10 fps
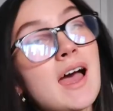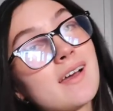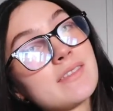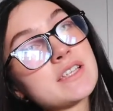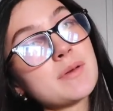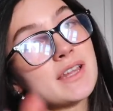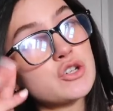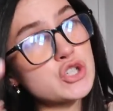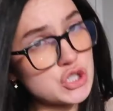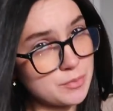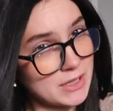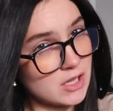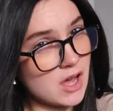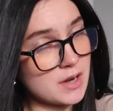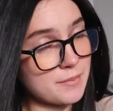Yeah, that's my little spiel
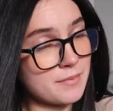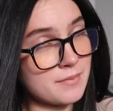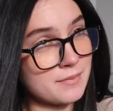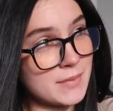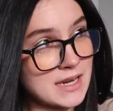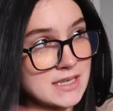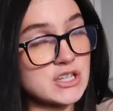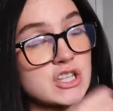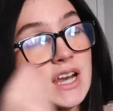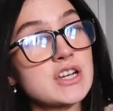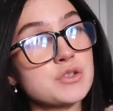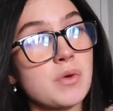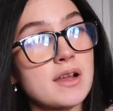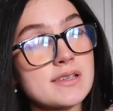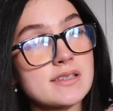on meditation that I just
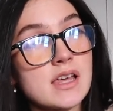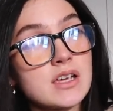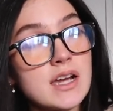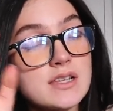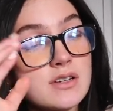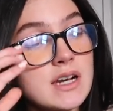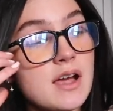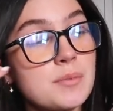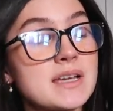wanted to tell you guys right now,